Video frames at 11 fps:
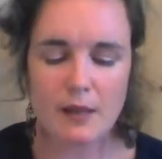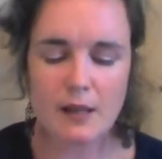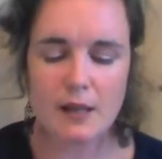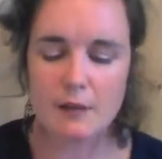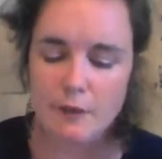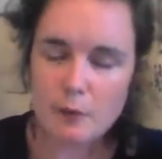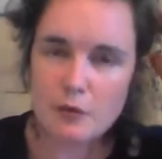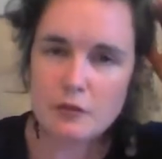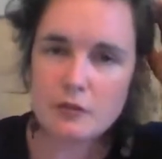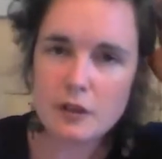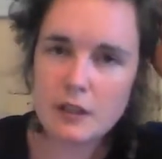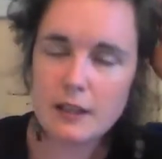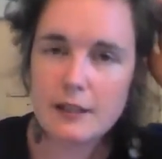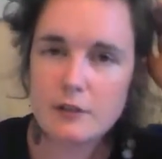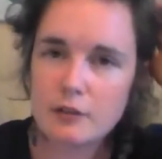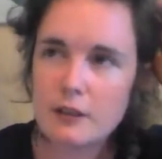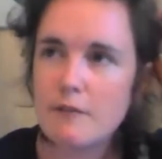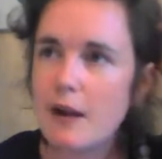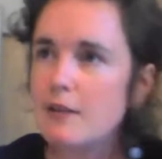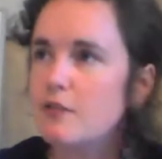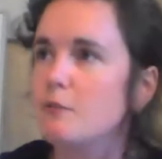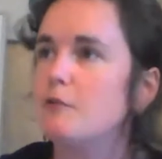if I was just going to literally
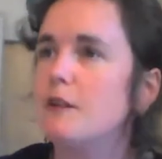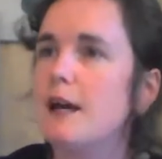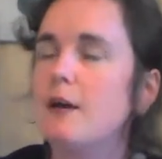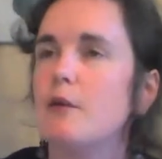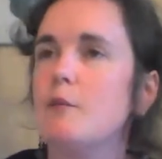write something down